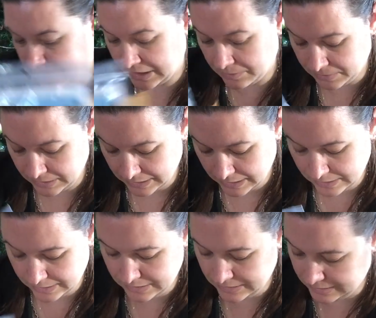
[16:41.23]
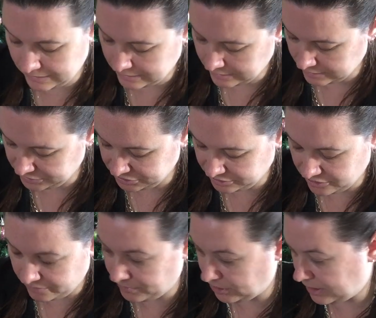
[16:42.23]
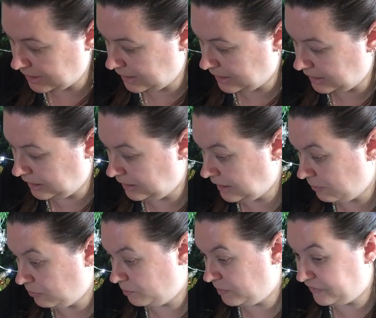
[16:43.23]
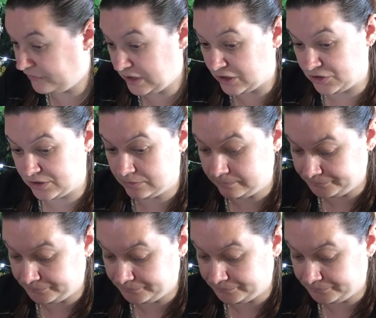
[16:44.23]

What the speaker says: couple of colours I should go by, and then that would be finished.